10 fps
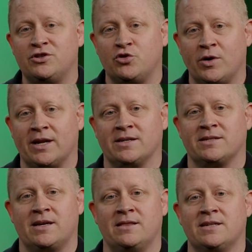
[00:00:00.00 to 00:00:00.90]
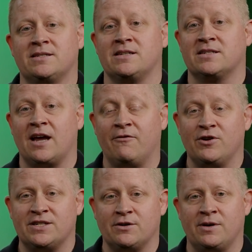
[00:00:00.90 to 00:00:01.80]
join us in this
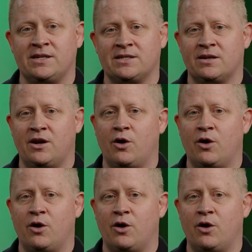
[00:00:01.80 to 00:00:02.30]
Discovery series